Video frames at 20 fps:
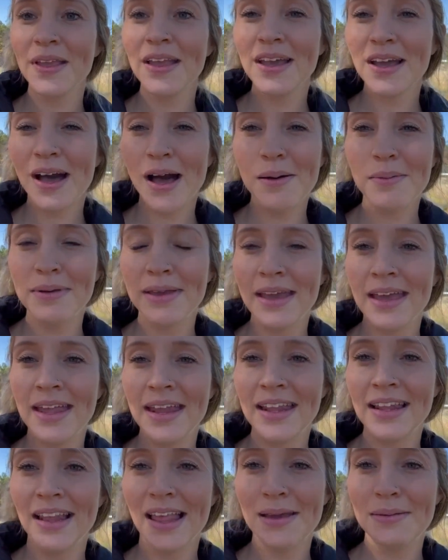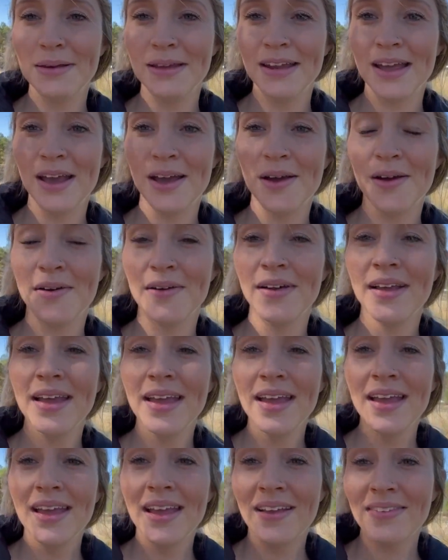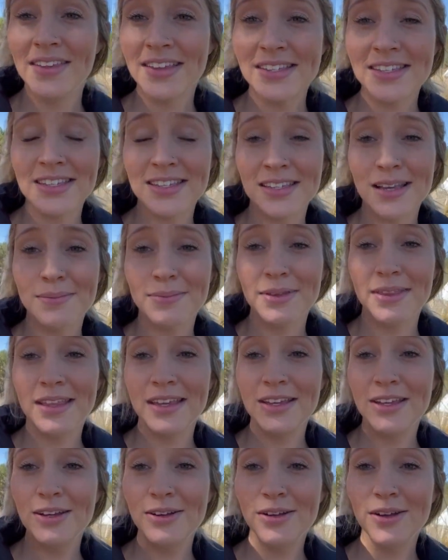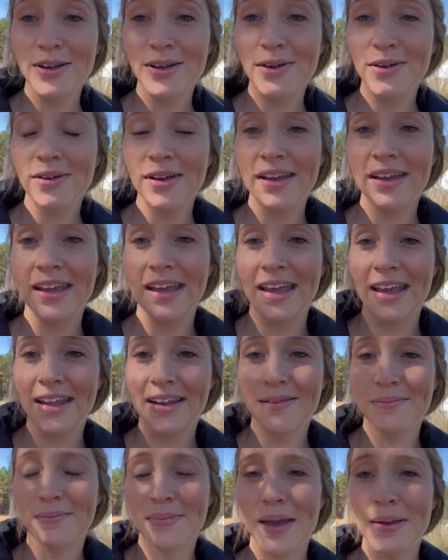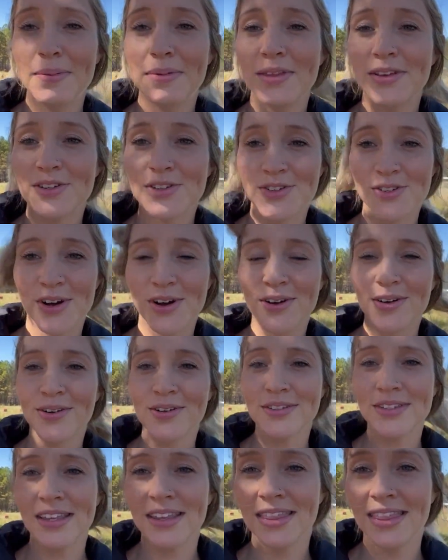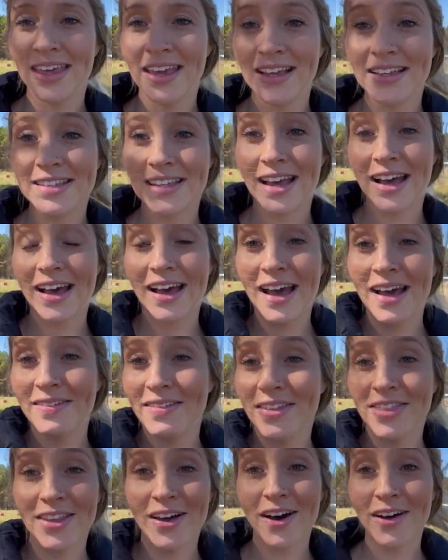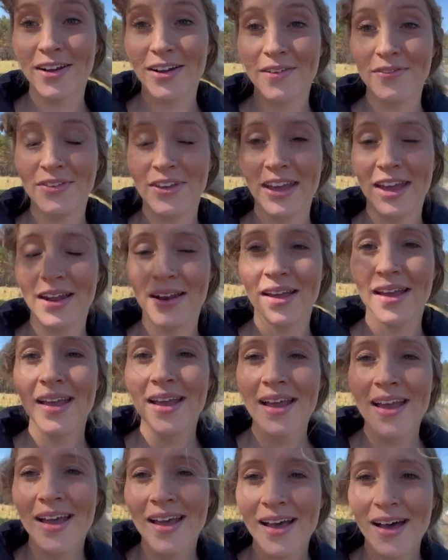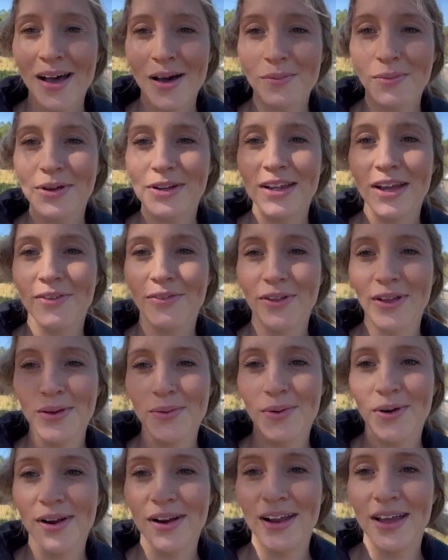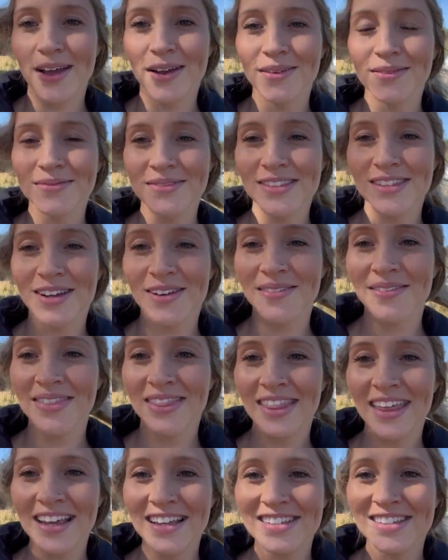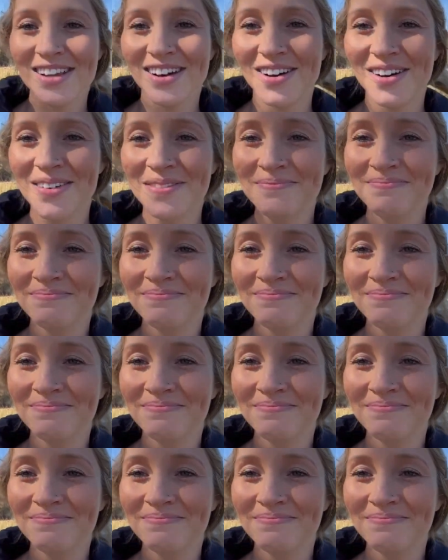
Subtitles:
comment, and let me know if this is something that you do, and maybe the struggles and things that I haven't thought of yet. We definitely want to know. So thanks y'all.